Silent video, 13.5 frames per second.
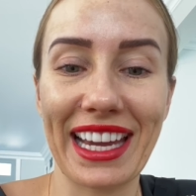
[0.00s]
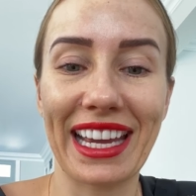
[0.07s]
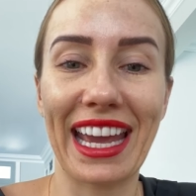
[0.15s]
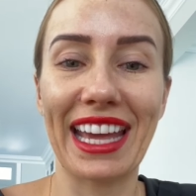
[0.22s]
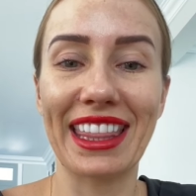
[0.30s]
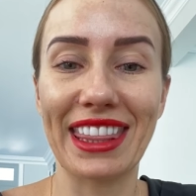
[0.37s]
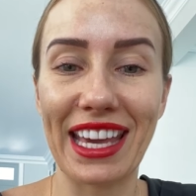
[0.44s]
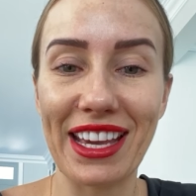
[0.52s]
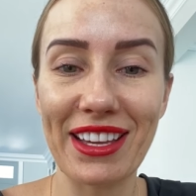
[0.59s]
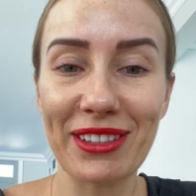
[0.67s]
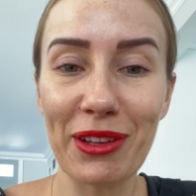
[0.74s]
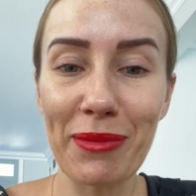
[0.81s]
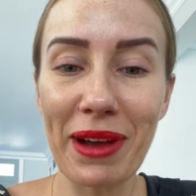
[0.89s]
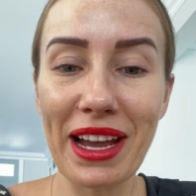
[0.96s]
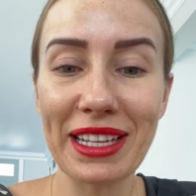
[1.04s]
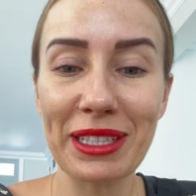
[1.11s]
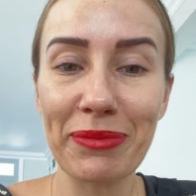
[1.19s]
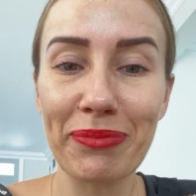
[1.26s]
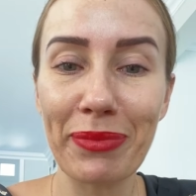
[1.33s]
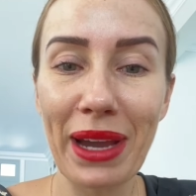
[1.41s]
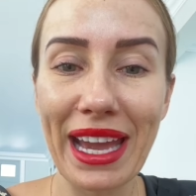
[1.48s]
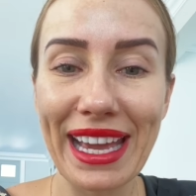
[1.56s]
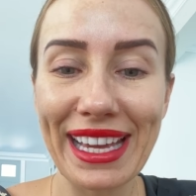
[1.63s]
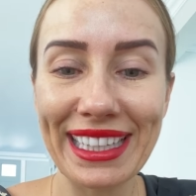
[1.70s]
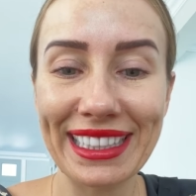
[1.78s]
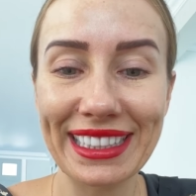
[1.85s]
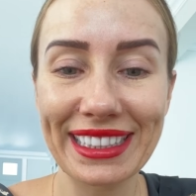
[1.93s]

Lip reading: Okay, thank you so much. Bye.